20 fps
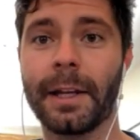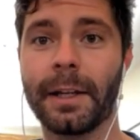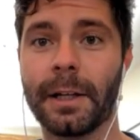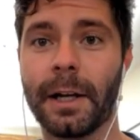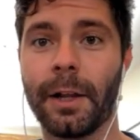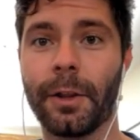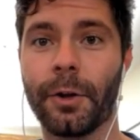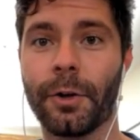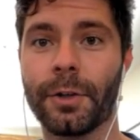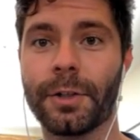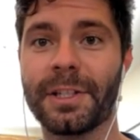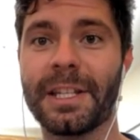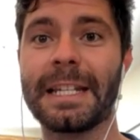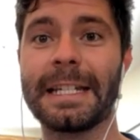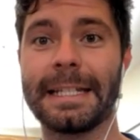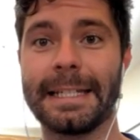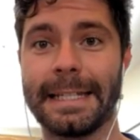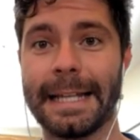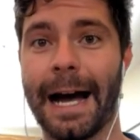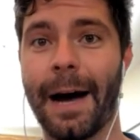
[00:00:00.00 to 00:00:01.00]
colors,
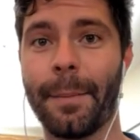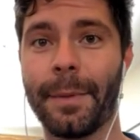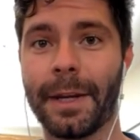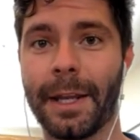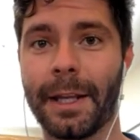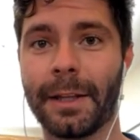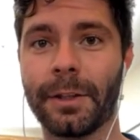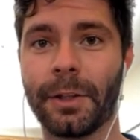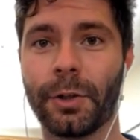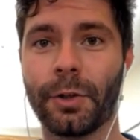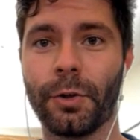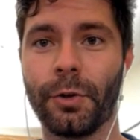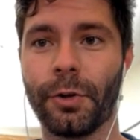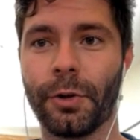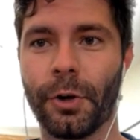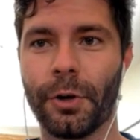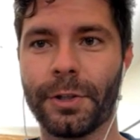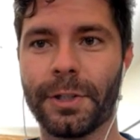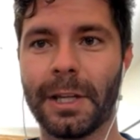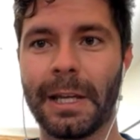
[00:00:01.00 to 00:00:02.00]
dominating the
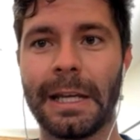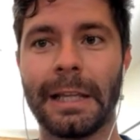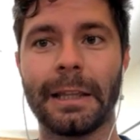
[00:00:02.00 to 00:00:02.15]
Cougars.